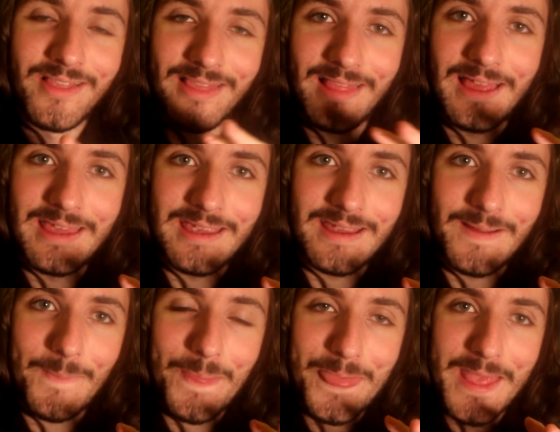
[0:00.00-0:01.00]
like,
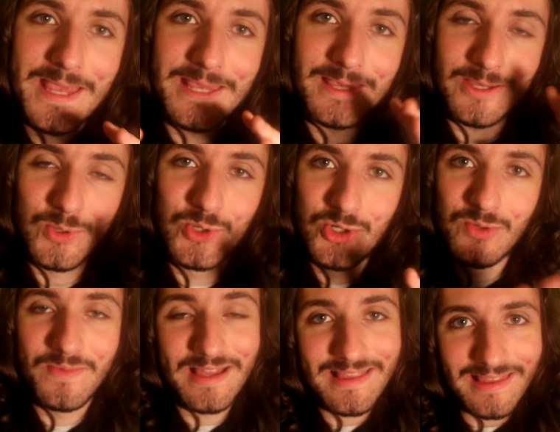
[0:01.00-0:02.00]

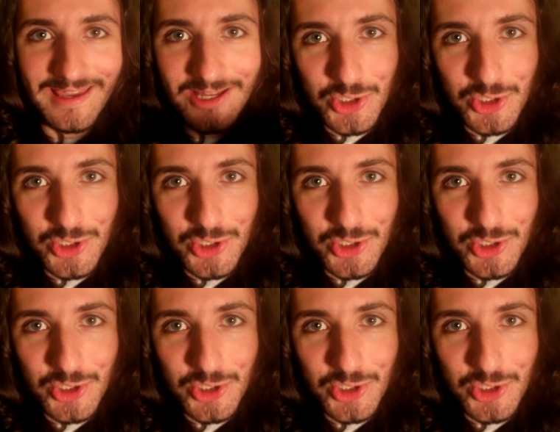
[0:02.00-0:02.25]
YouTube, it's like a